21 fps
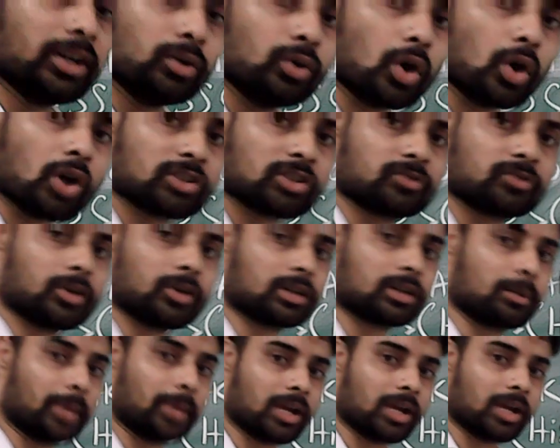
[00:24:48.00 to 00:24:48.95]
loss for the
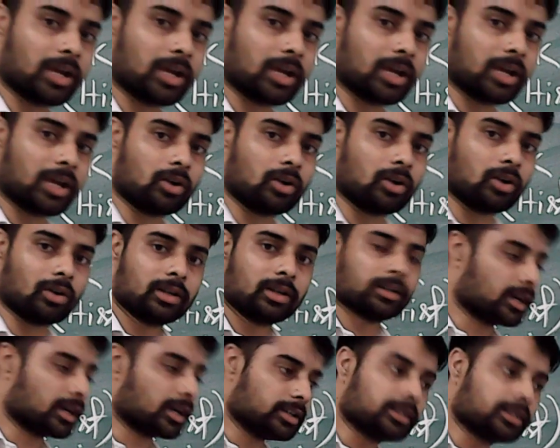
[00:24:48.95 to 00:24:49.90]
Bengal they
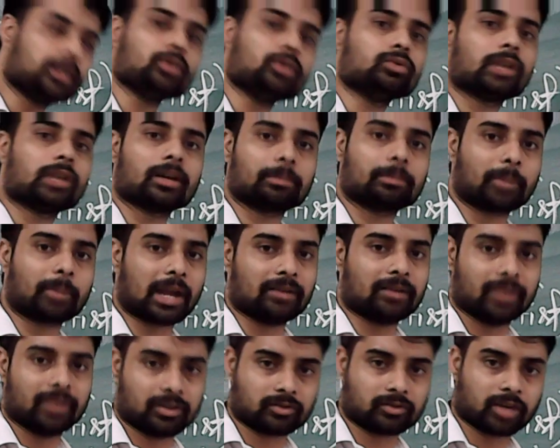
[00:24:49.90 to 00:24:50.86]
continue their
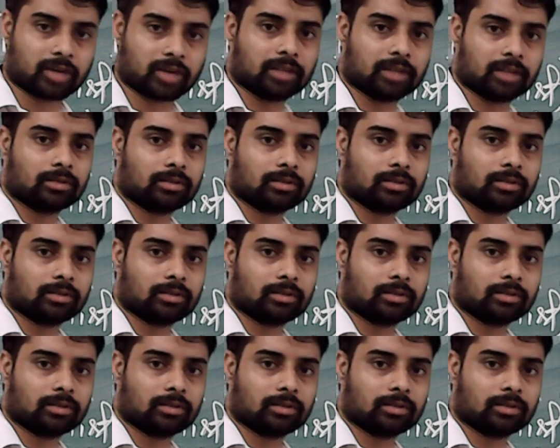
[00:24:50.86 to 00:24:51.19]
private trade